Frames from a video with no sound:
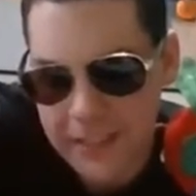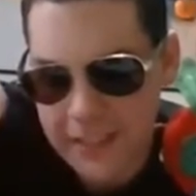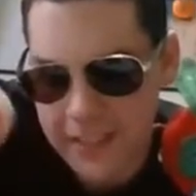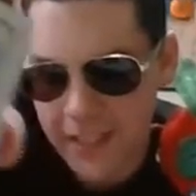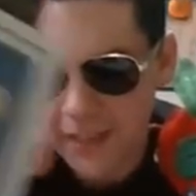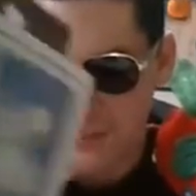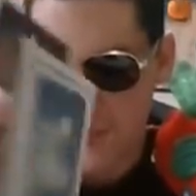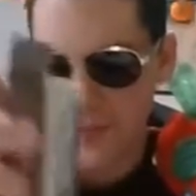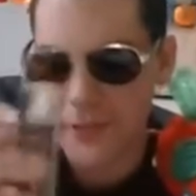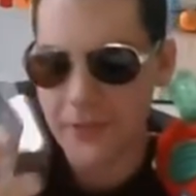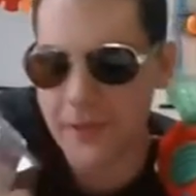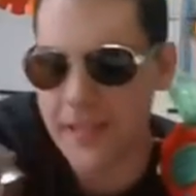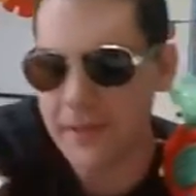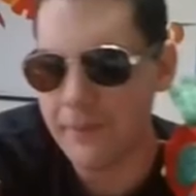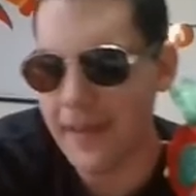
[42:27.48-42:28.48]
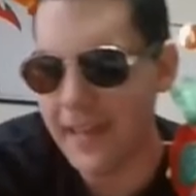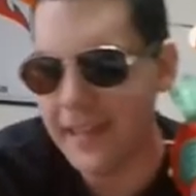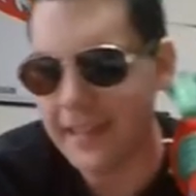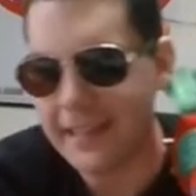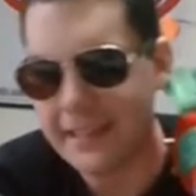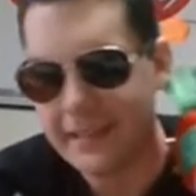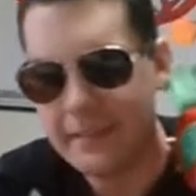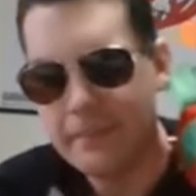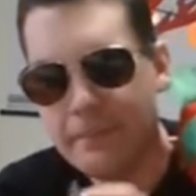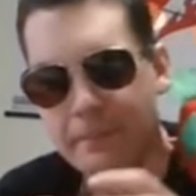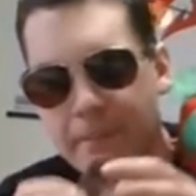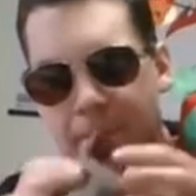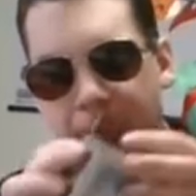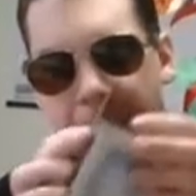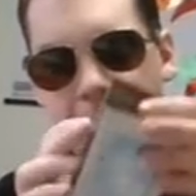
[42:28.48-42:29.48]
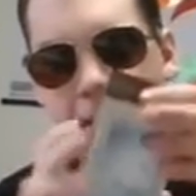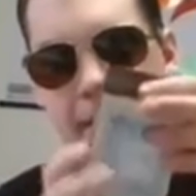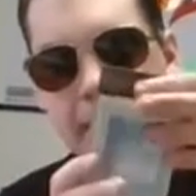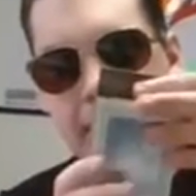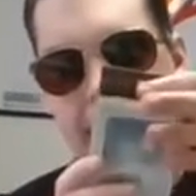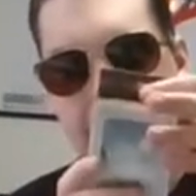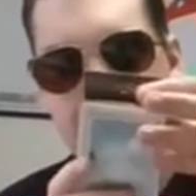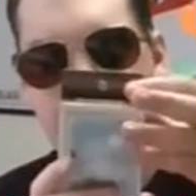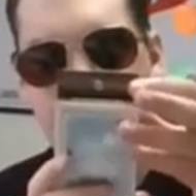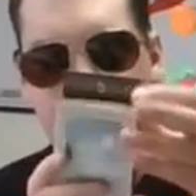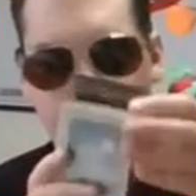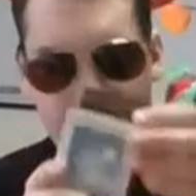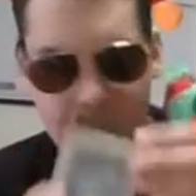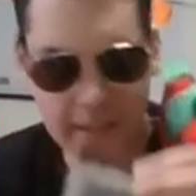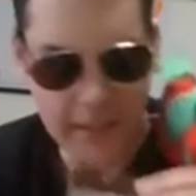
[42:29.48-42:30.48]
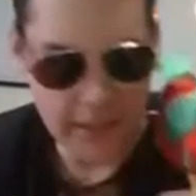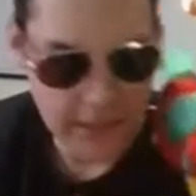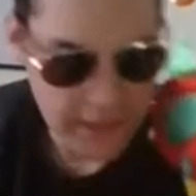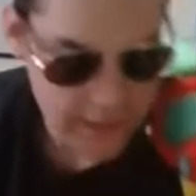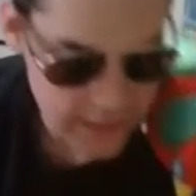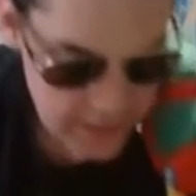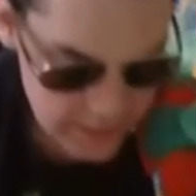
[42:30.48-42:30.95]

stop on the way back. You know, like